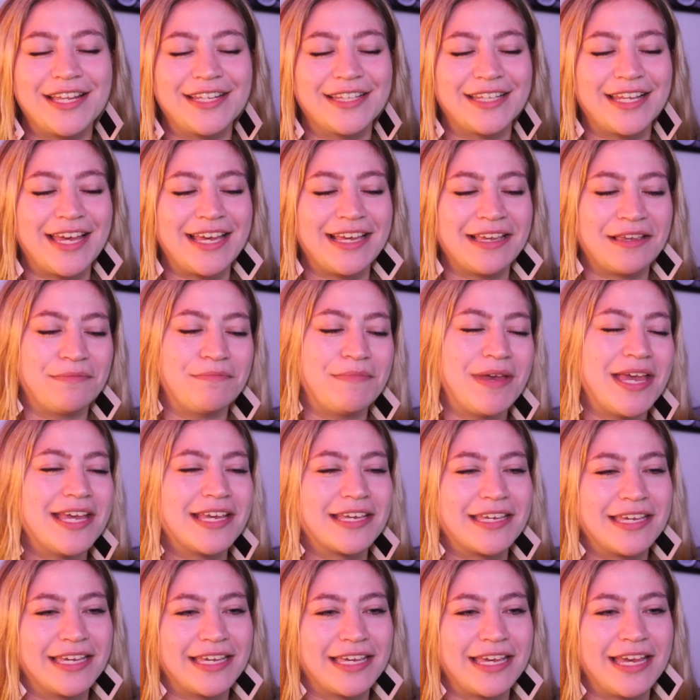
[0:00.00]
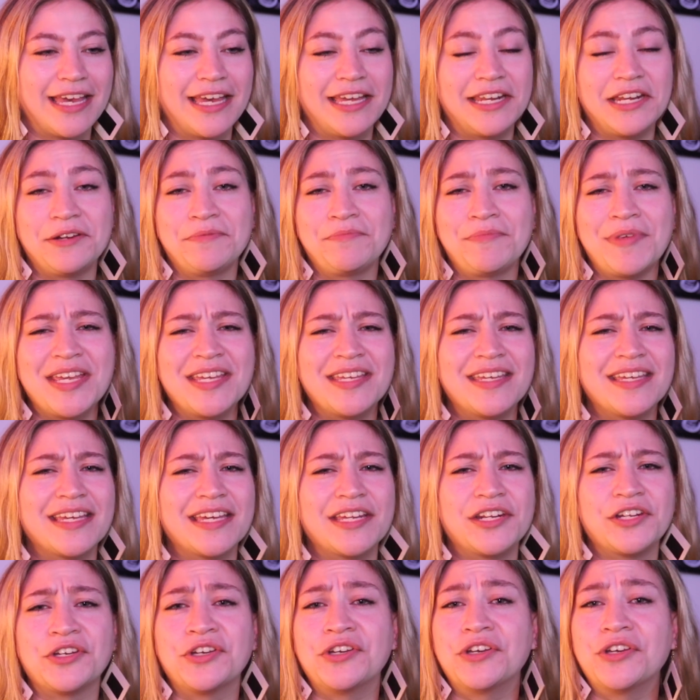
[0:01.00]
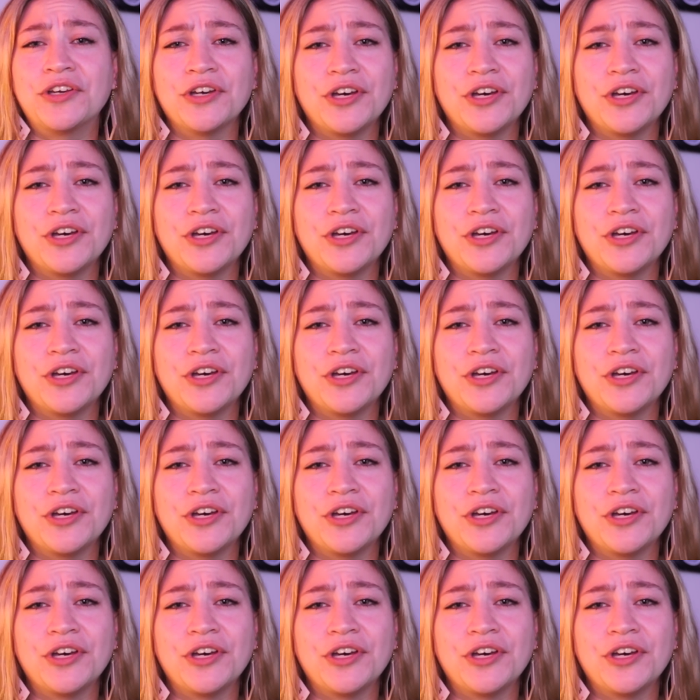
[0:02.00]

and like making it a